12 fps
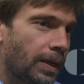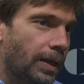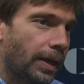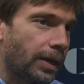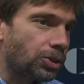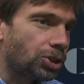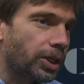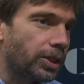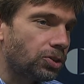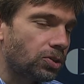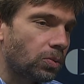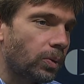and
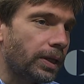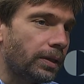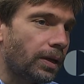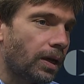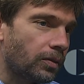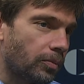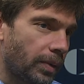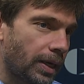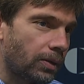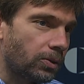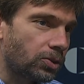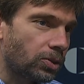change the way that other
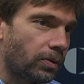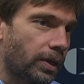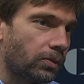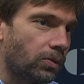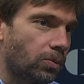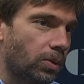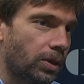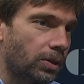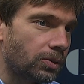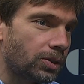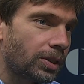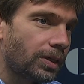powers around the
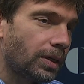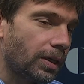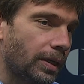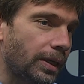world uh,